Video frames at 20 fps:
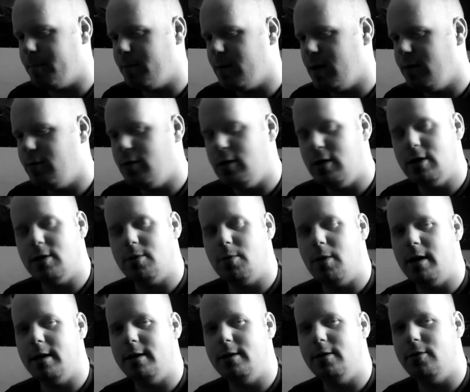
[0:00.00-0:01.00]
If you just
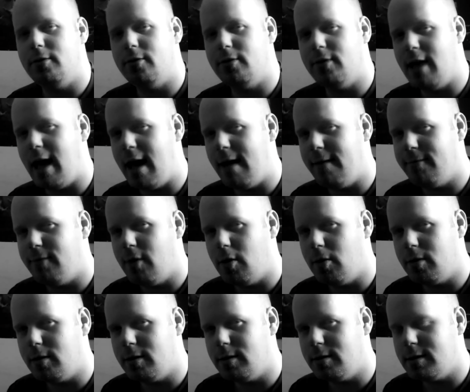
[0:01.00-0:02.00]
want to do flat
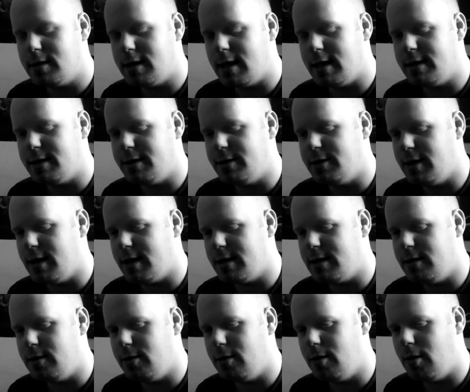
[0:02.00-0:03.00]
vocals, I
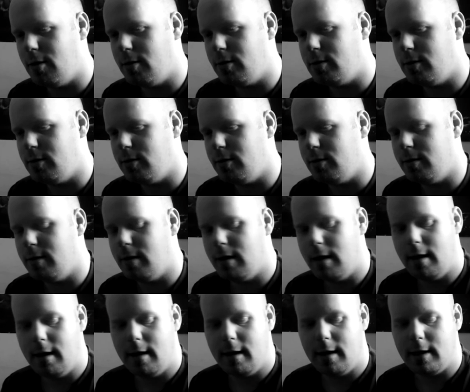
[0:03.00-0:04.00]
suggest you go to
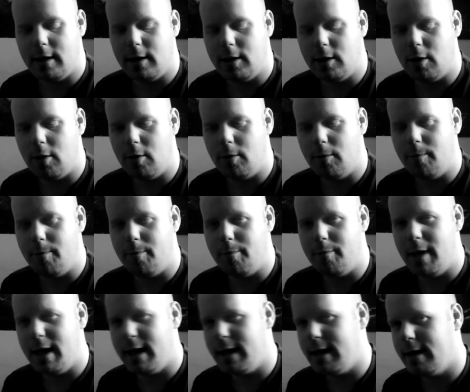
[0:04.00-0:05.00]

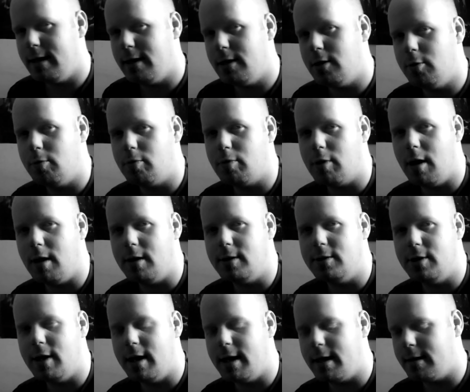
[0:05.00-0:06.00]
making a new
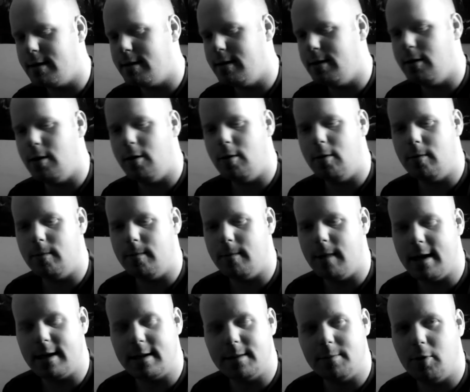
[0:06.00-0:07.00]
project,
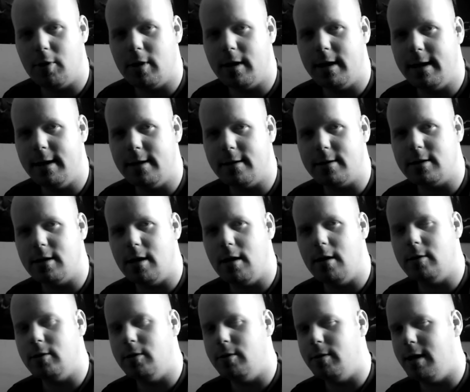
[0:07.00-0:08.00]
exporting your
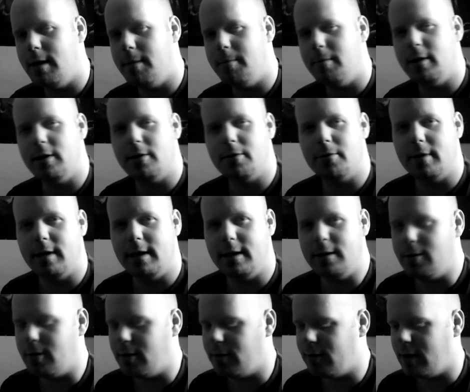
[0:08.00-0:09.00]
song to an MP3
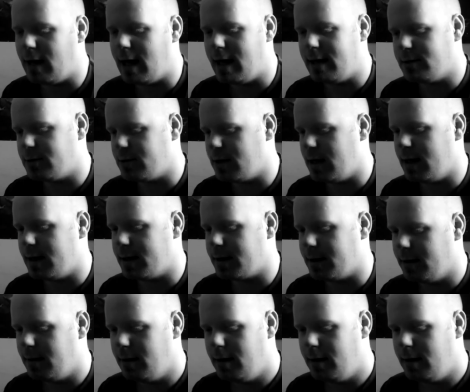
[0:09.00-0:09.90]
to a flat track,